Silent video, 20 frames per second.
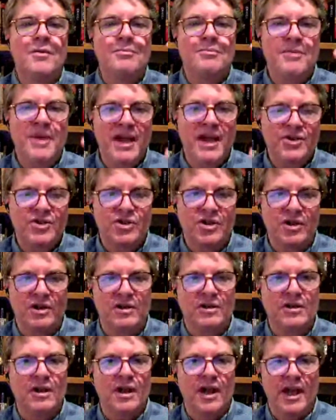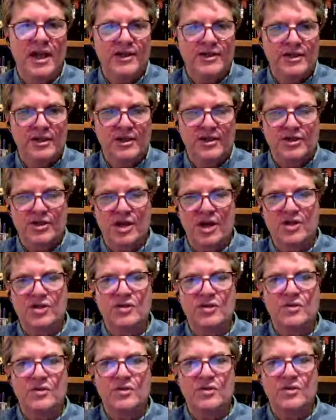mentioned as the
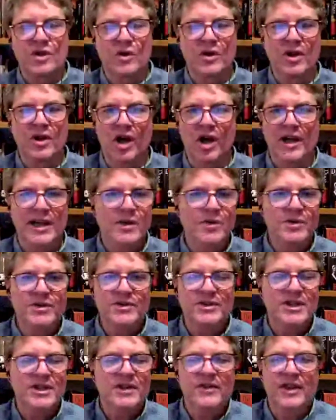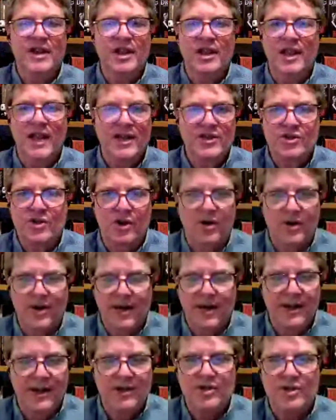discussion was going on, he wasn't giving a lecture or
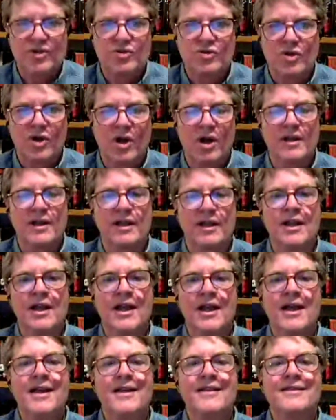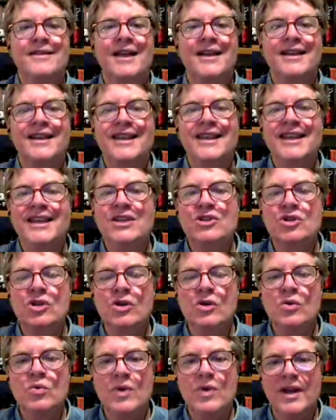anything, just talking, that he
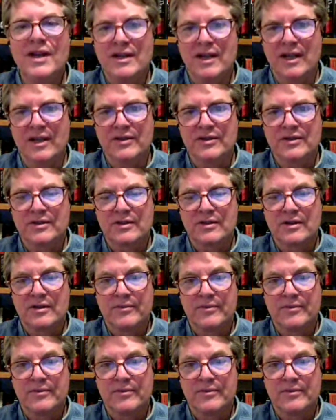too witnessed,